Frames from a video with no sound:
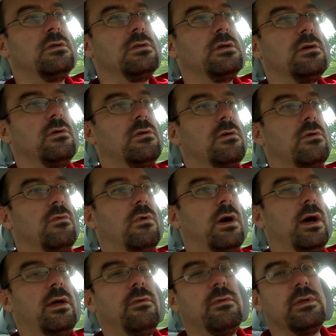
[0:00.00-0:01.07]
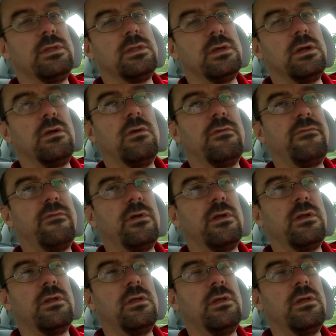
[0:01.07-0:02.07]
to go to Hawaii with a girlfriend.